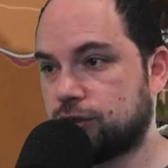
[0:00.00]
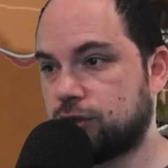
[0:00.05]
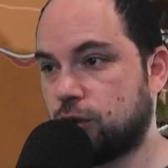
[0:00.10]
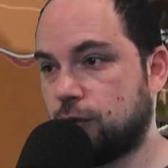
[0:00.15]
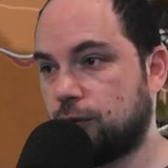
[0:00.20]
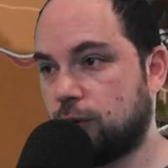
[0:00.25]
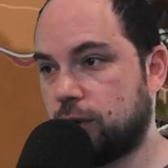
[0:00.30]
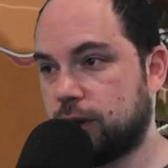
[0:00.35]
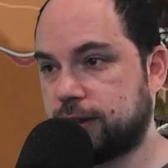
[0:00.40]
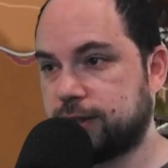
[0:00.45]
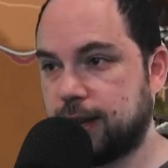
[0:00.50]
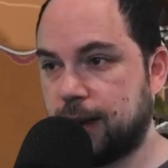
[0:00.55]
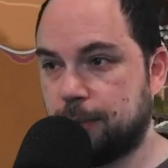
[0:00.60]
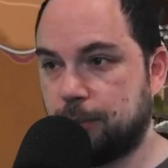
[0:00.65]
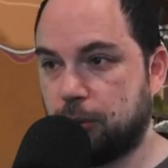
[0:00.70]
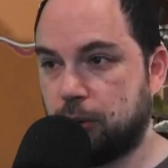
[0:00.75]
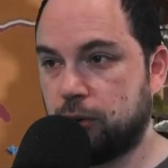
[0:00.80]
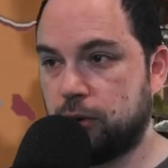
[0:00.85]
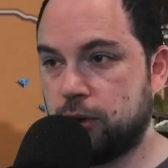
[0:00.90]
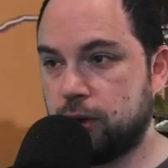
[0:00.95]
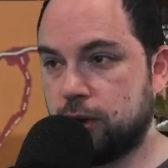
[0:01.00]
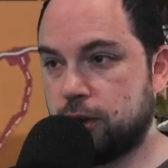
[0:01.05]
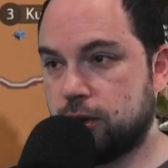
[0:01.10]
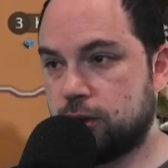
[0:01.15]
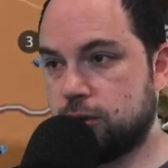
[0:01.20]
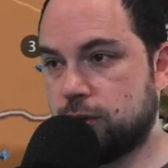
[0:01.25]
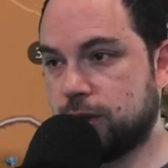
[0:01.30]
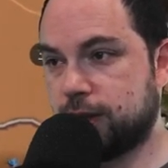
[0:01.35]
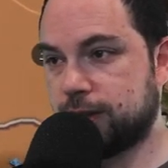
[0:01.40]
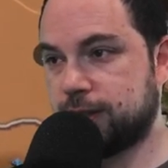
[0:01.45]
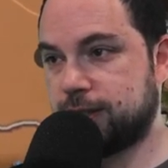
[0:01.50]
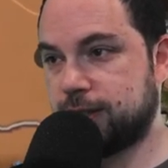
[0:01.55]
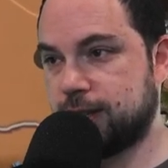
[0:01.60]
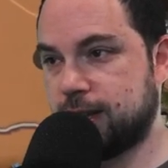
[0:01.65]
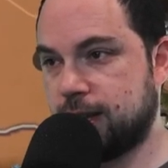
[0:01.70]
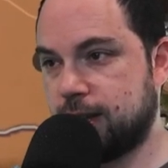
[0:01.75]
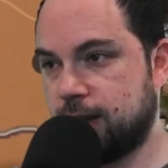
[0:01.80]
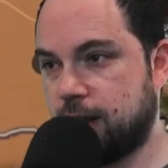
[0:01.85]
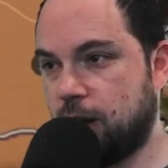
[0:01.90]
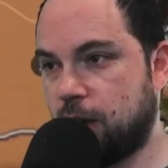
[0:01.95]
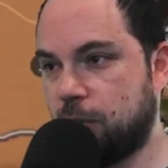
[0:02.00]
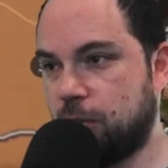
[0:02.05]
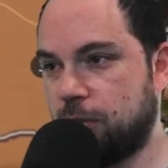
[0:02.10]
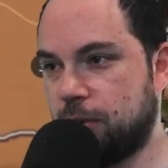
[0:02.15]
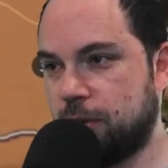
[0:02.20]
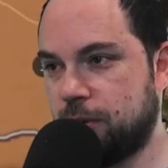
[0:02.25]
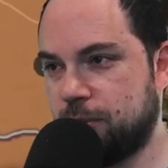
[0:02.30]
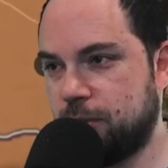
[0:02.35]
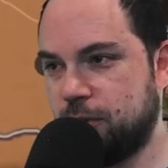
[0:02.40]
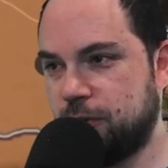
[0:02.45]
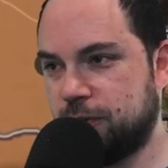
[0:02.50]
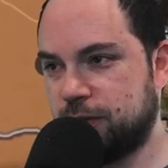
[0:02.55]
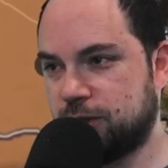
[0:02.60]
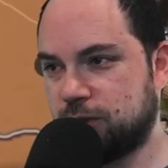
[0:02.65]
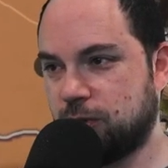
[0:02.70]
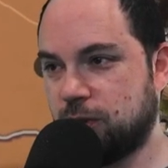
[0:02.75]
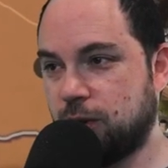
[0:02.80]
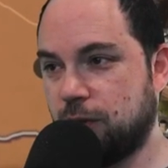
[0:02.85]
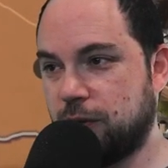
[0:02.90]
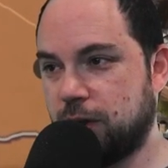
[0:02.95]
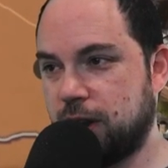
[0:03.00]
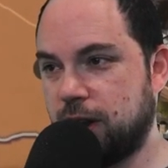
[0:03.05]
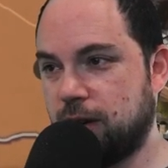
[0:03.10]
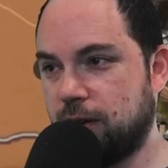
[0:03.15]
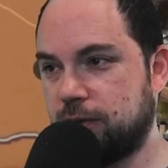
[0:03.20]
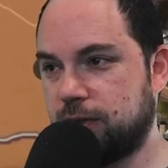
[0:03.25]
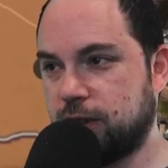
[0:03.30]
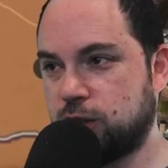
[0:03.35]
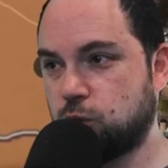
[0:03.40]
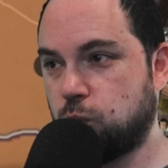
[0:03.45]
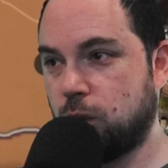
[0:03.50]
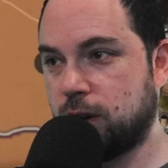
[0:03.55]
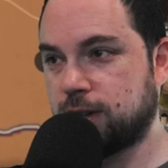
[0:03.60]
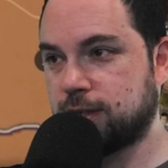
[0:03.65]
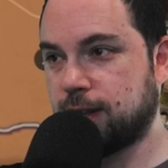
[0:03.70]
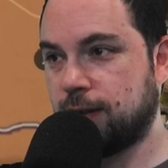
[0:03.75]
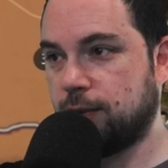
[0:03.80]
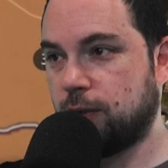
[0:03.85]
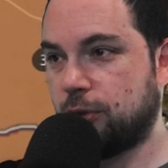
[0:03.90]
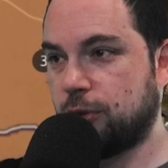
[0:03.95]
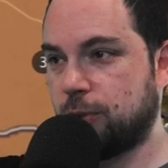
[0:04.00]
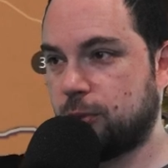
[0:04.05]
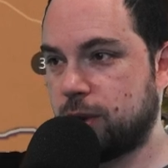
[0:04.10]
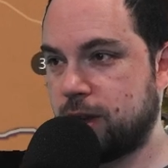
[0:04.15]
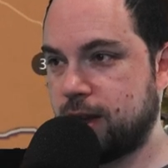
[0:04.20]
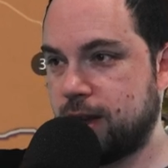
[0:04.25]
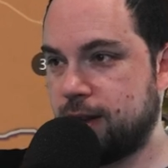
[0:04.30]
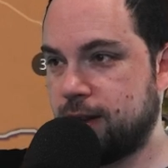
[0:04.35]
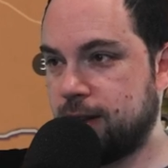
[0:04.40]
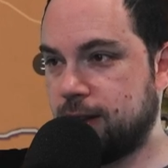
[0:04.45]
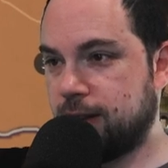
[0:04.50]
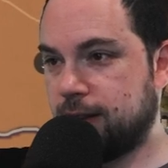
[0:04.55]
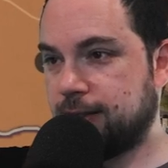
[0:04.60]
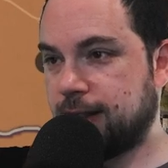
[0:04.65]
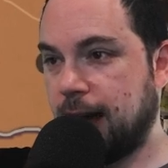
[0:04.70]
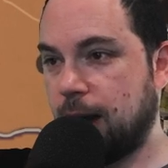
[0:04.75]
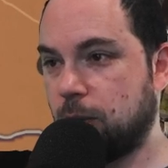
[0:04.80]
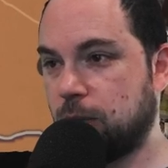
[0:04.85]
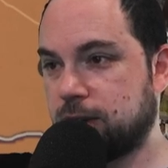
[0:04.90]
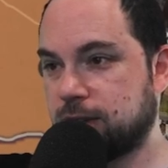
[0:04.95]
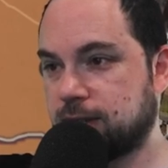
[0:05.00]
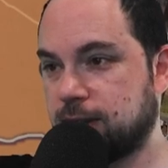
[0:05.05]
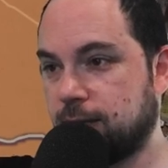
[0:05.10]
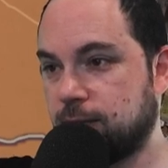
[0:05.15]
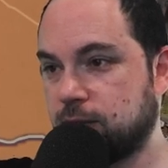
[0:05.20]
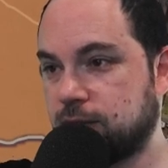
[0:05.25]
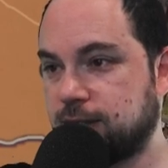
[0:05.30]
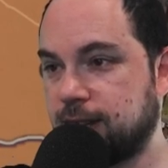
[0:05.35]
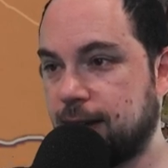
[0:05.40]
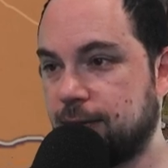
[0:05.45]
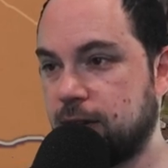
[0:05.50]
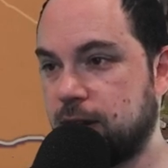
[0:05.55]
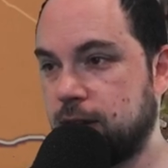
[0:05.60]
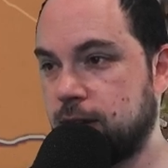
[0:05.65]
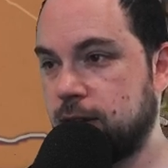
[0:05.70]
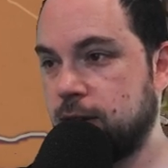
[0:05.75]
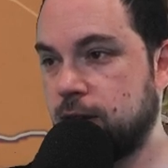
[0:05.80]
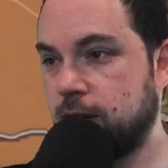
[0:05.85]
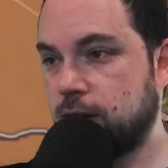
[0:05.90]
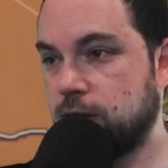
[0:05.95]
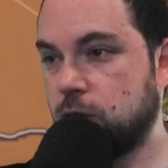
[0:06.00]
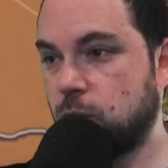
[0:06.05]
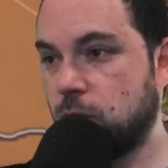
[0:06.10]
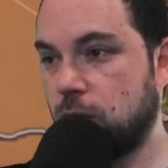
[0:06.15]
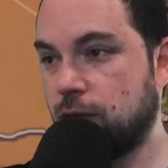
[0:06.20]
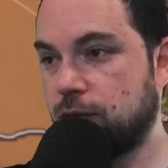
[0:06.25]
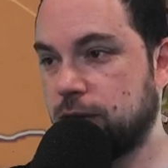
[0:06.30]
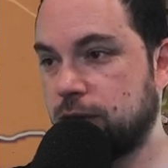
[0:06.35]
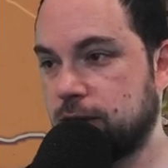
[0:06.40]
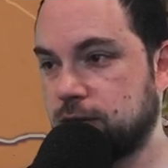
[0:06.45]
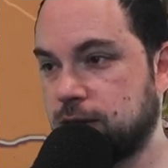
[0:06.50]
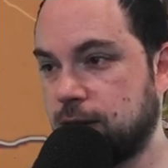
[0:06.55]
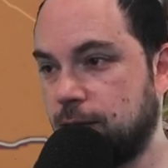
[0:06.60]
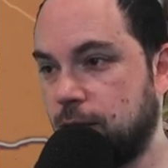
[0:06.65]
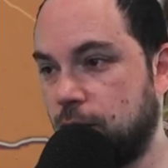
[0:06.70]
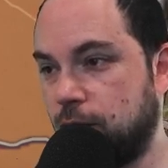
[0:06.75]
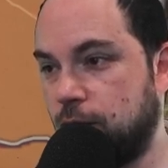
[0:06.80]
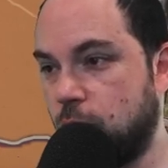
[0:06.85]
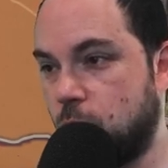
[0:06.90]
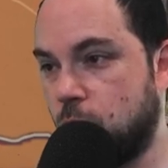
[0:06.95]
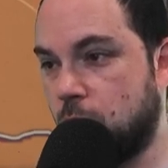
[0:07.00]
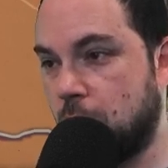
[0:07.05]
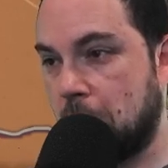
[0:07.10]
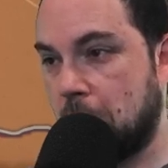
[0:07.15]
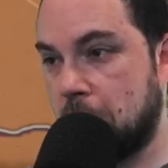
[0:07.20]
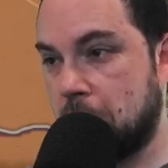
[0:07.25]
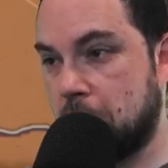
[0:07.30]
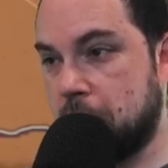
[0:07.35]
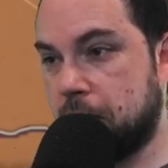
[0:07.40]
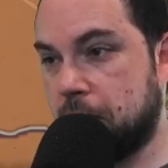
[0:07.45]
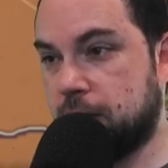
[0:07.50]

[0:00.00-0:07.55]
So for example, you can see, I'll move the screen over here. This one is level 3. That one is level 7. The one over there is level 4.